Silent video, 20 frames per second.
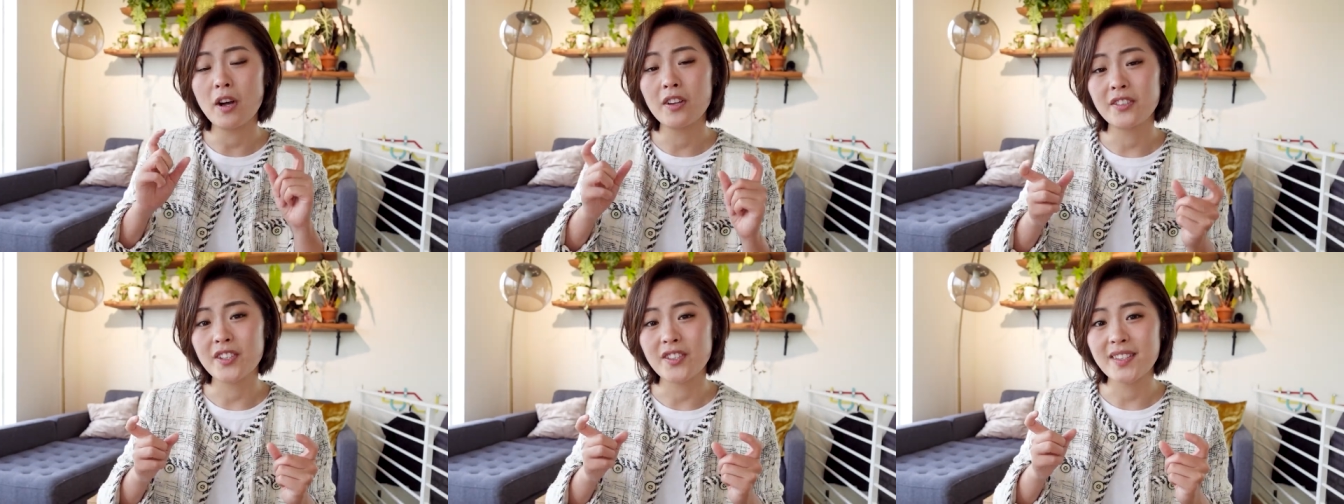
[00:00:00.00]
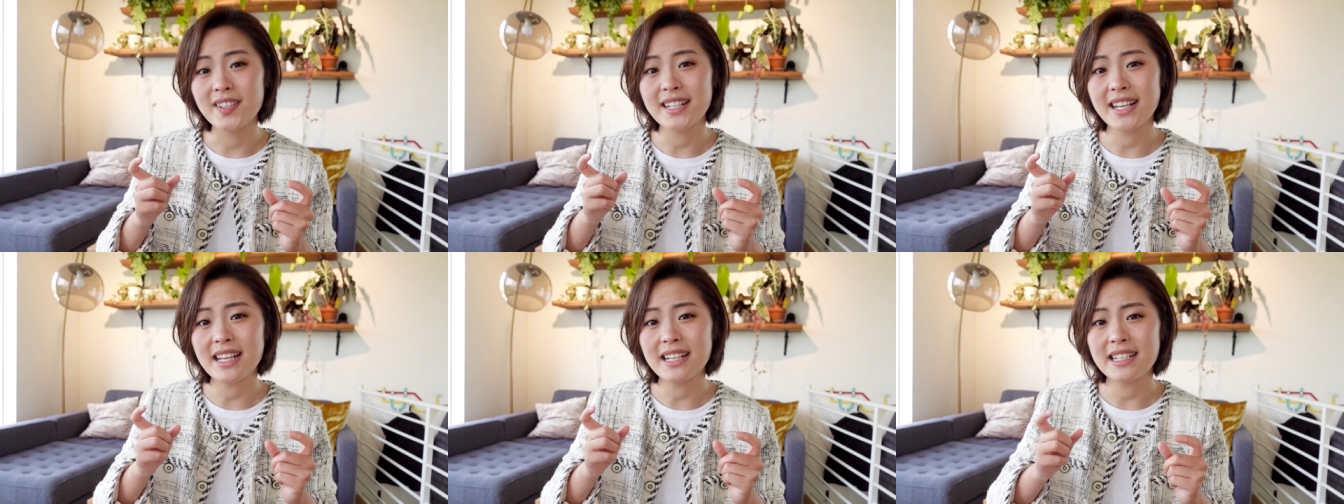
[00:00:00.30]

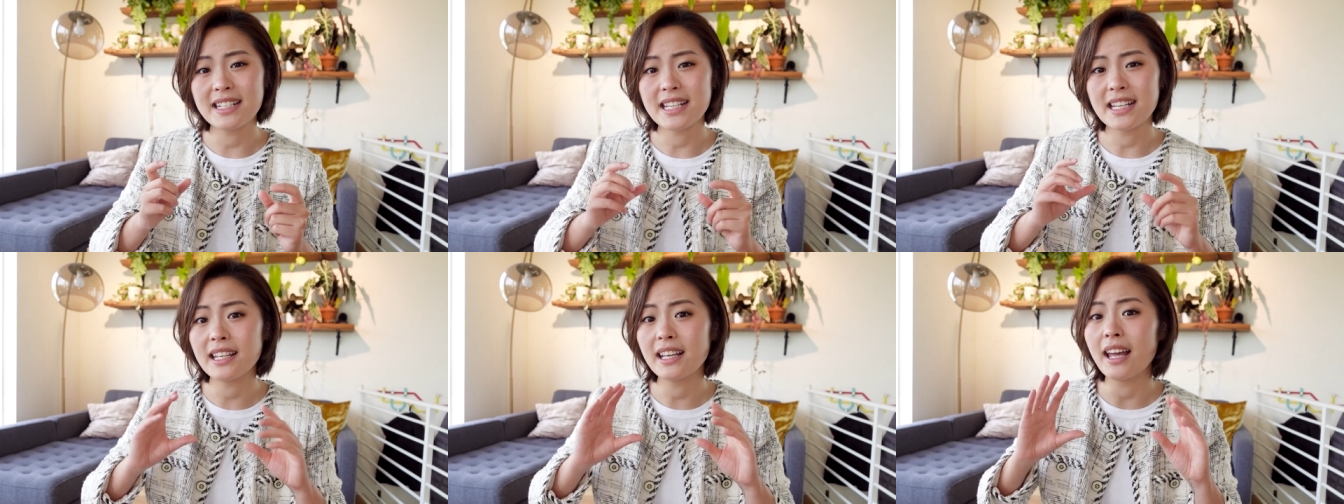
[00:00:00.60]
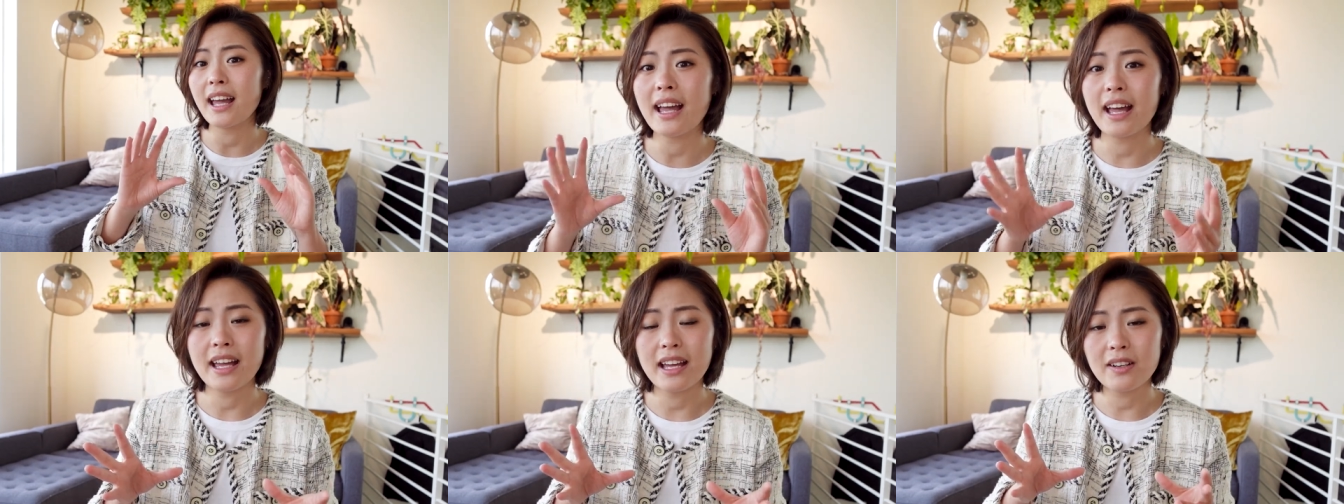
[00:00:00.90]

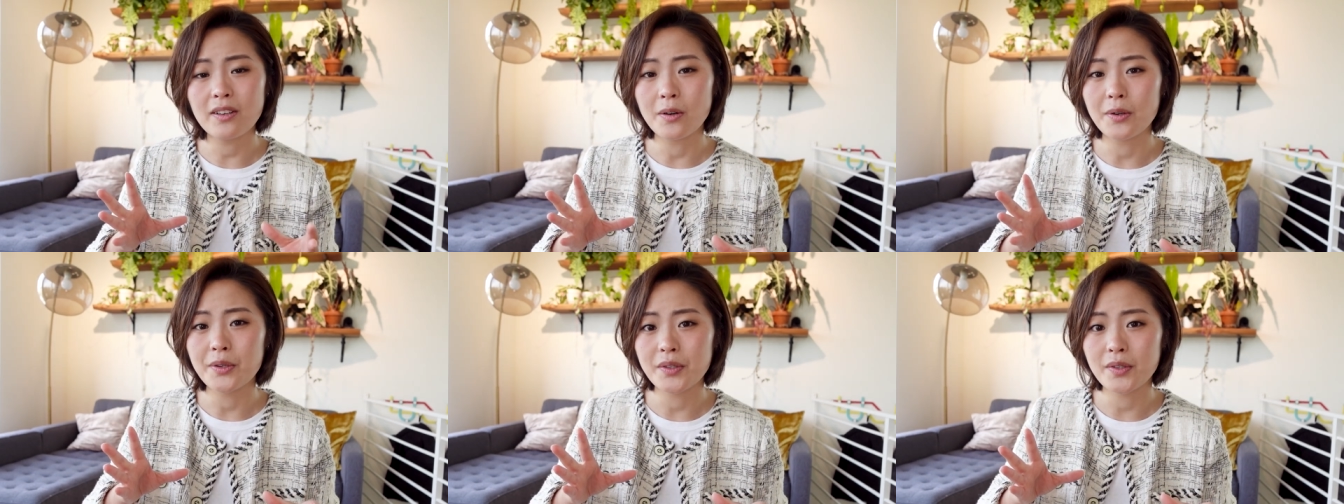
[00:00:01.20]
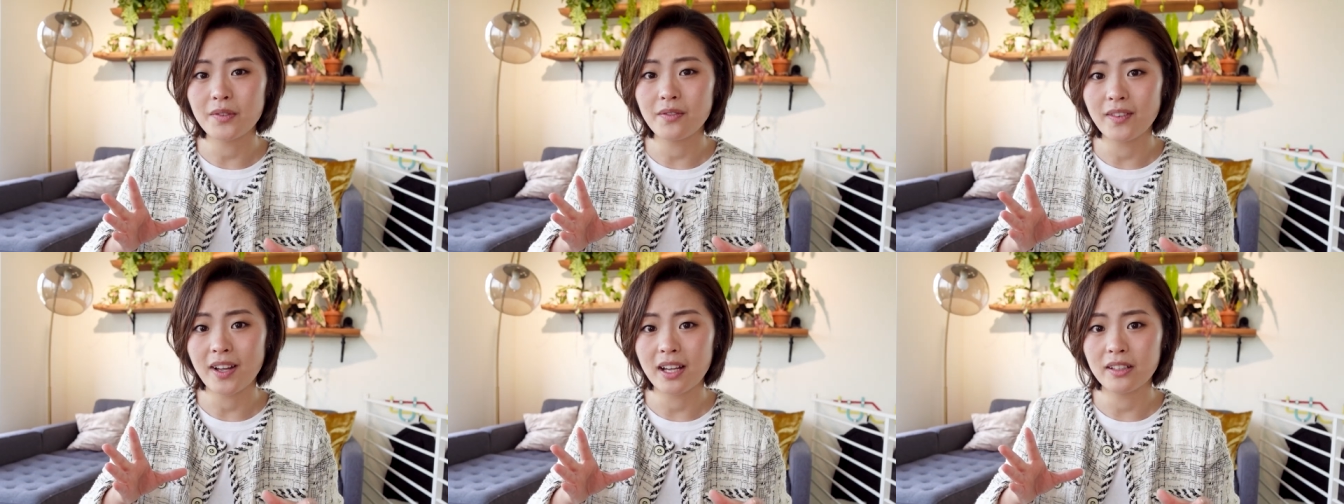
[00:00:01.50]
understanding and
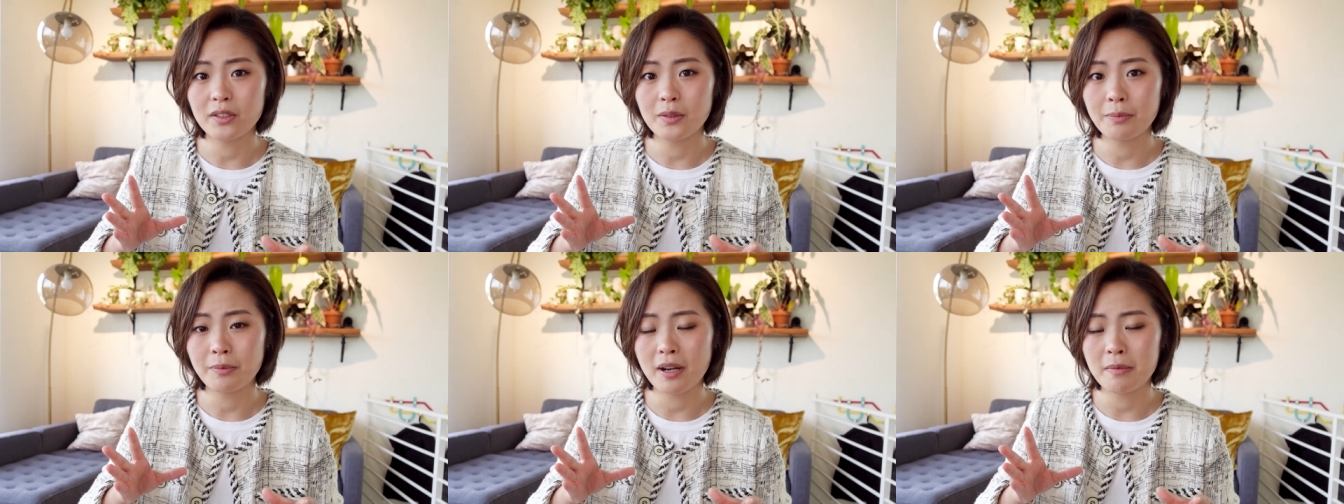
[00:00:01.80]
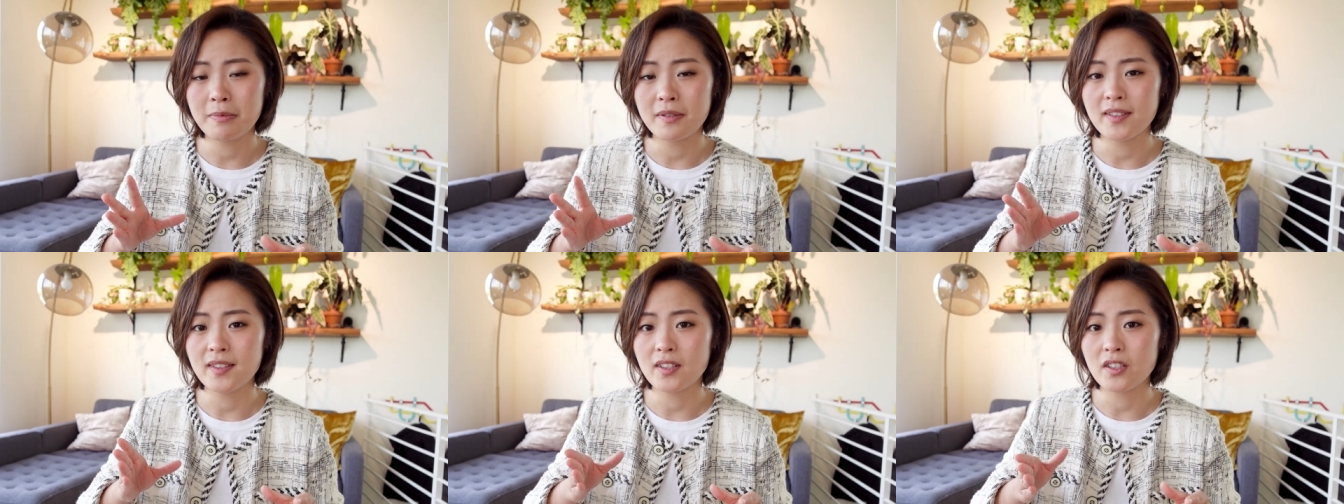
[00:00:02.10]
also value
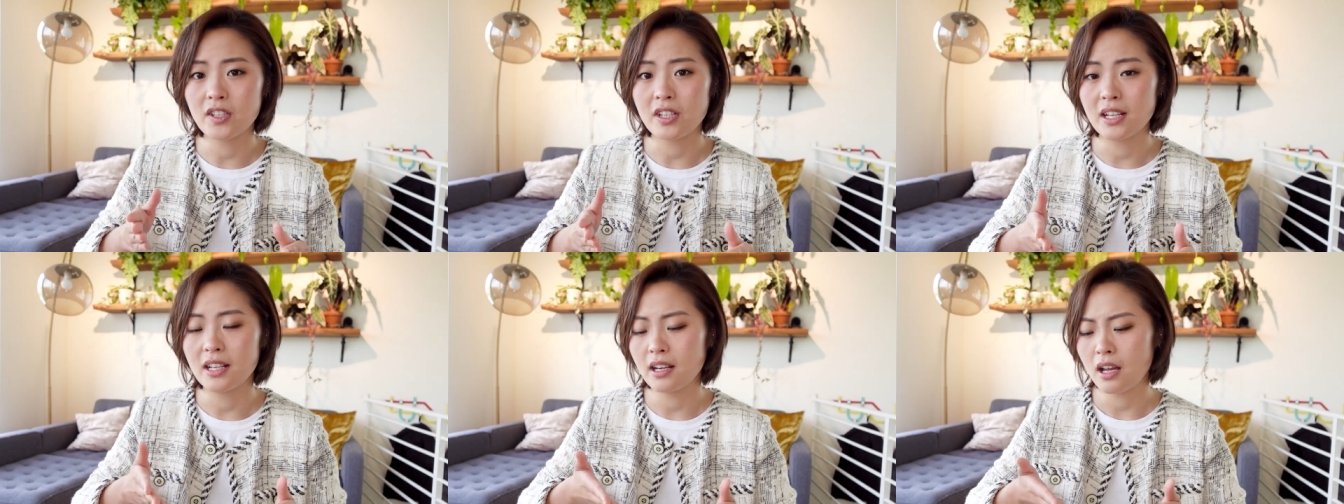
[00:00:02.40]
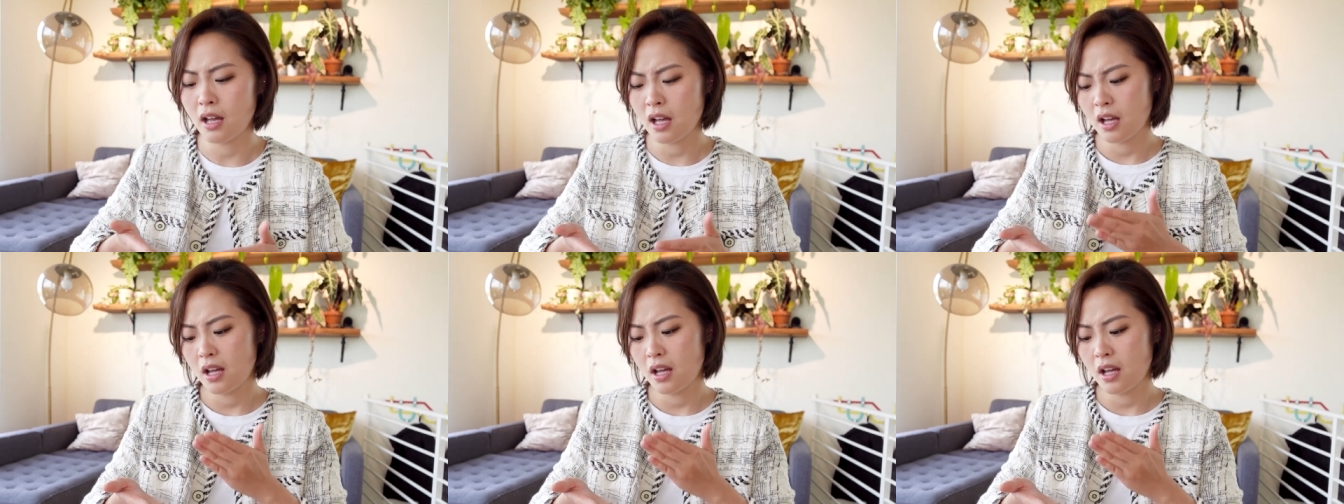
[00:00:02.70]
proposition